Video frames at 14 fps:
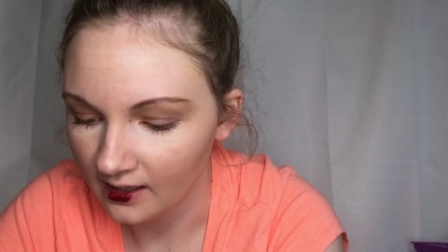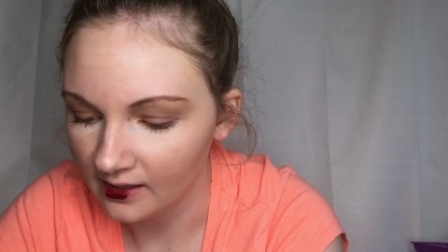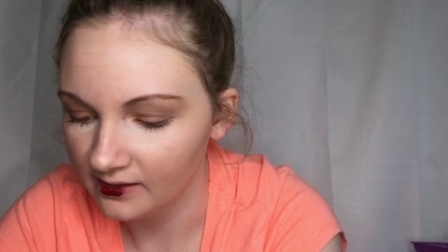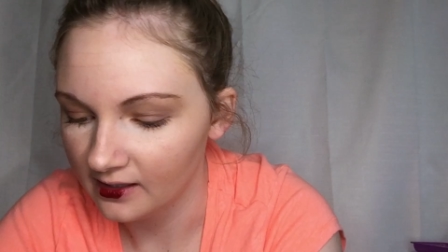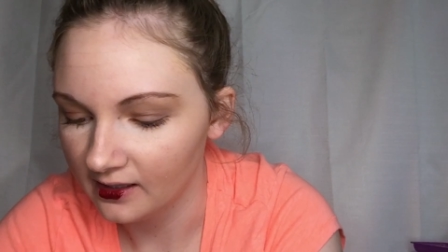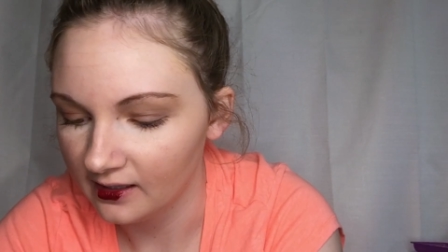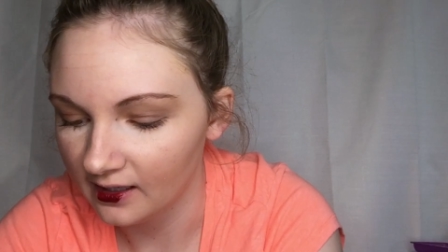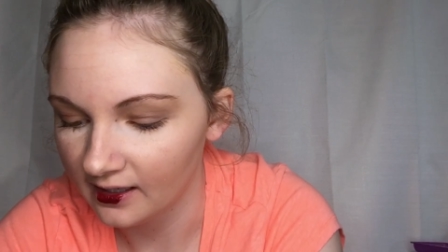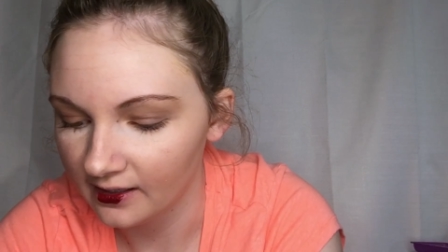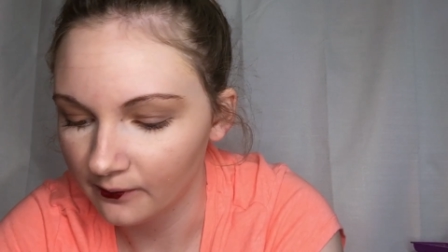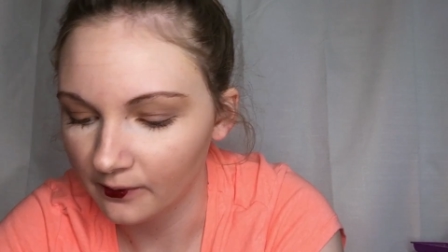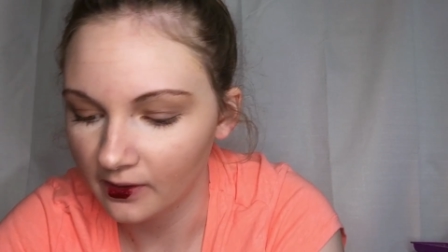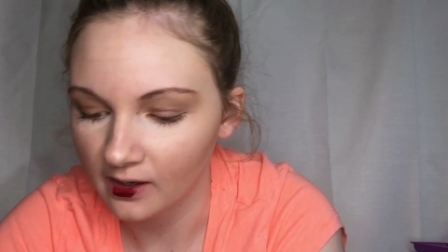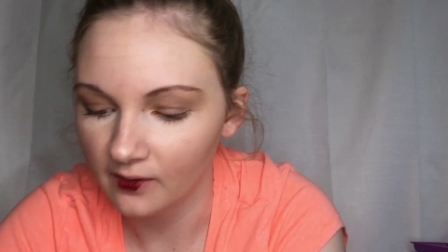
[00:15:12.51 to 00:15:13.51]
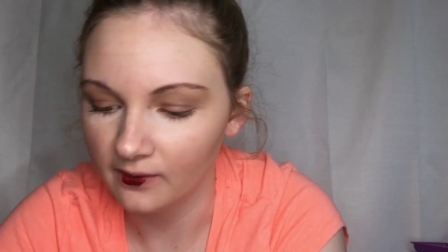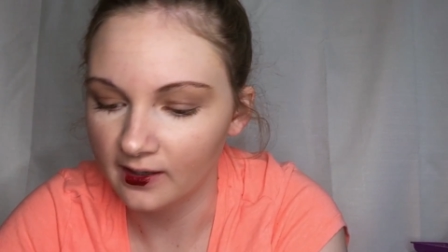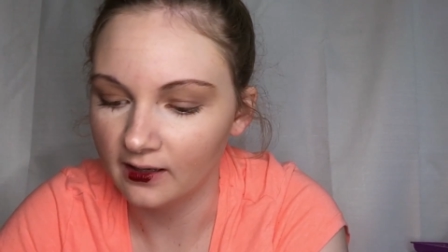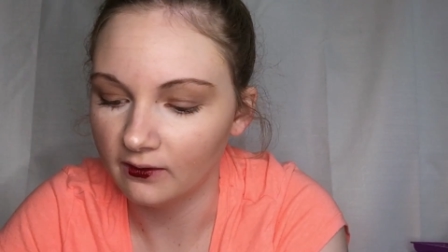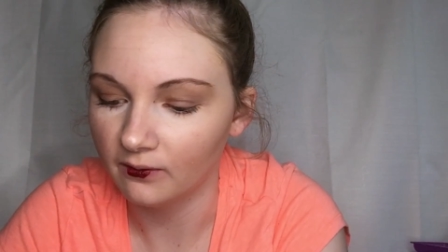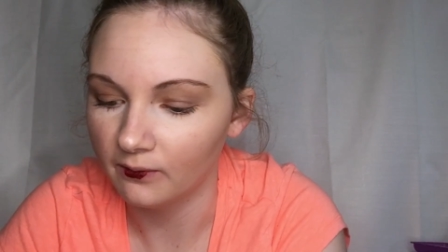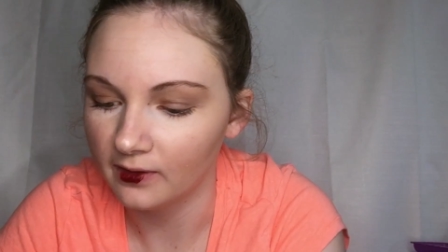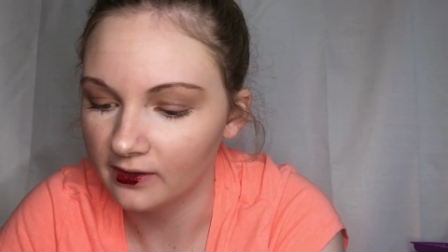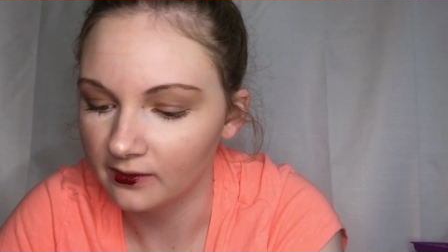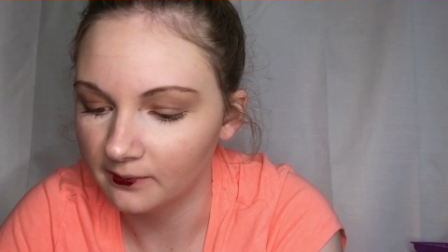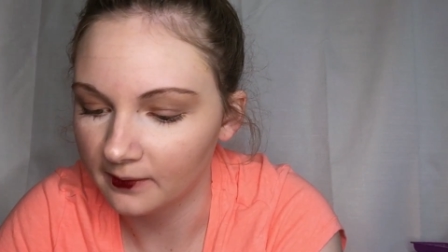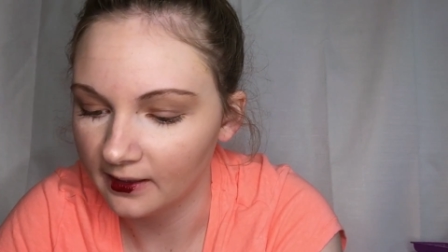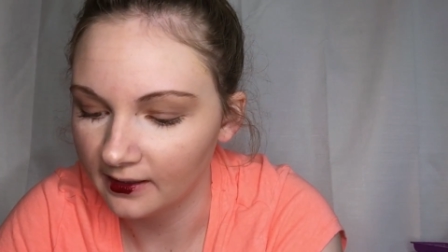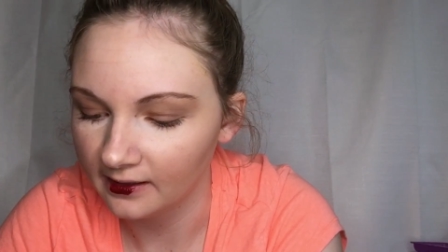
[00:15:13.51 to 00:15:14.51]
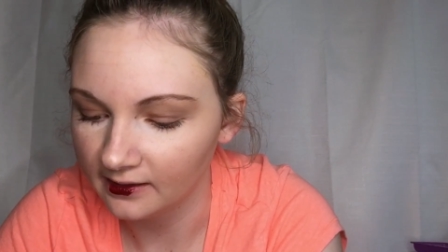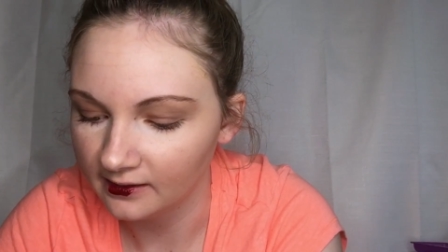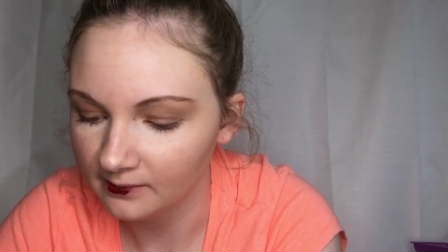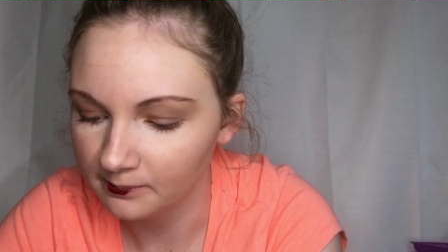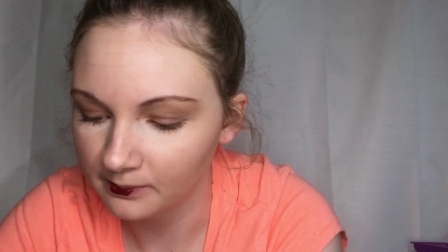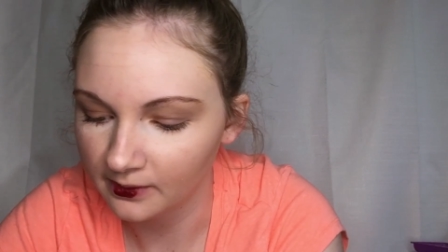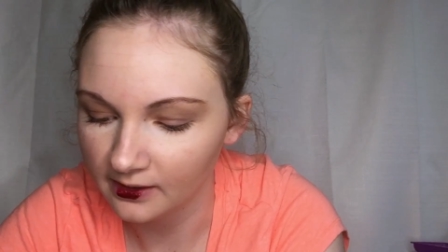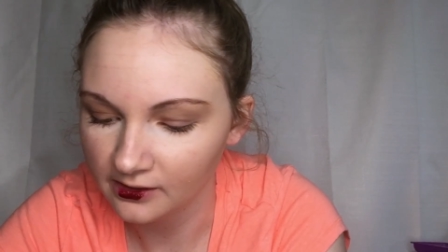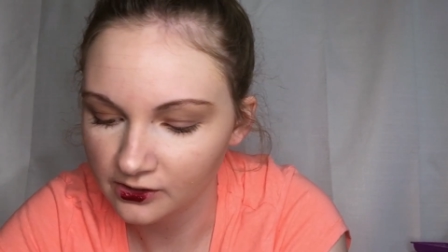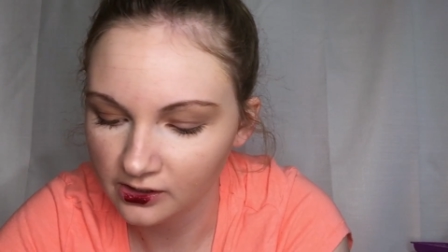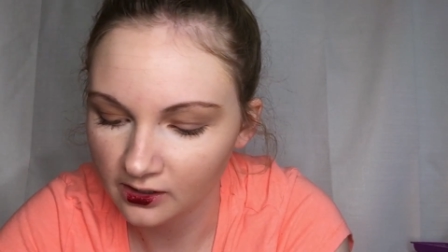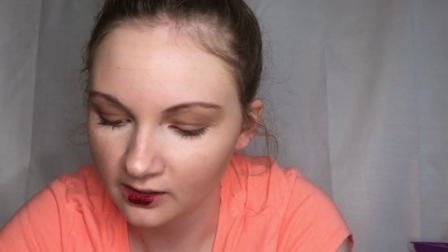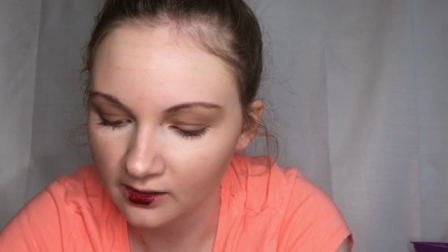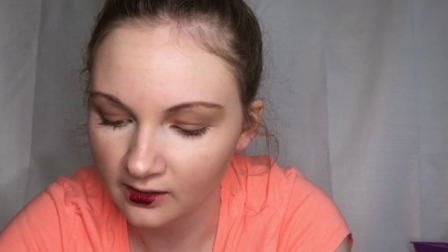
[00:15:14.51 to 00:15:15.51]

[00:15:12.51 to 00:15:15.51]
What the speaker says: and then I go in with my lip brush